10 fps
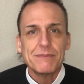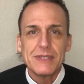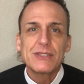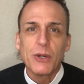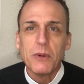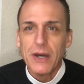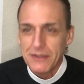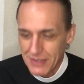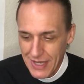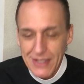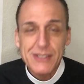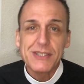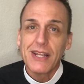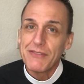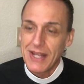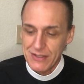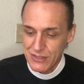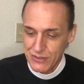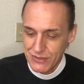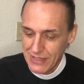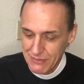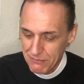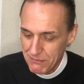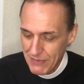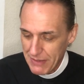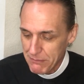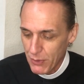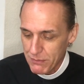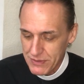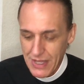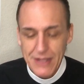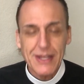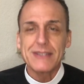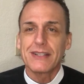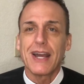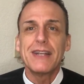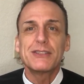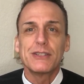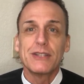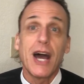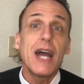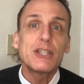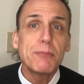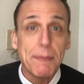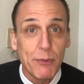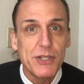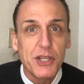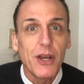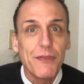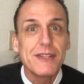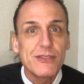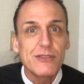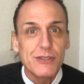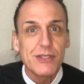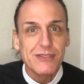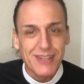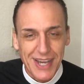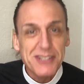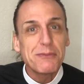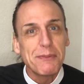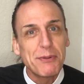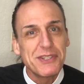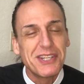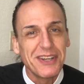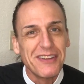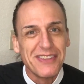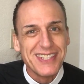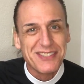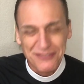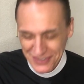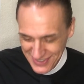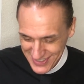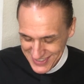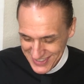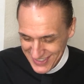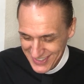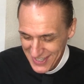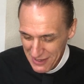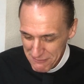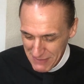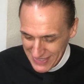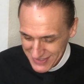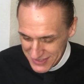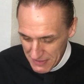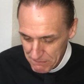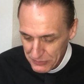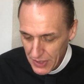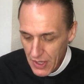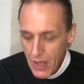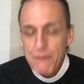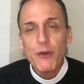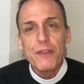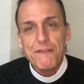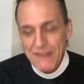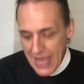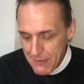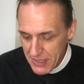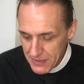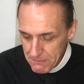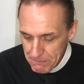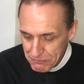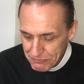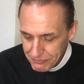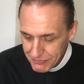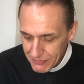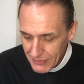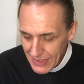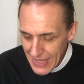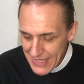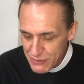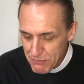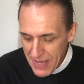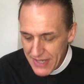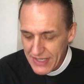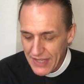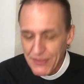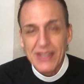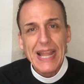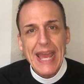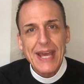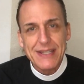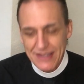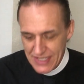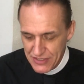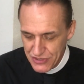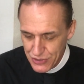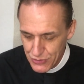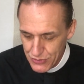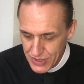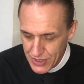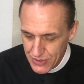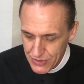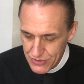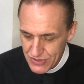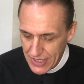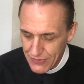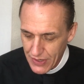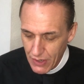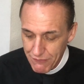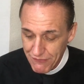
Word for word: Let's go on. I just love that that that purpose. I, that's like I should I should be preaching on this this I should be preaching on this this uh, passage. For the famine has been in the land these two years, and there are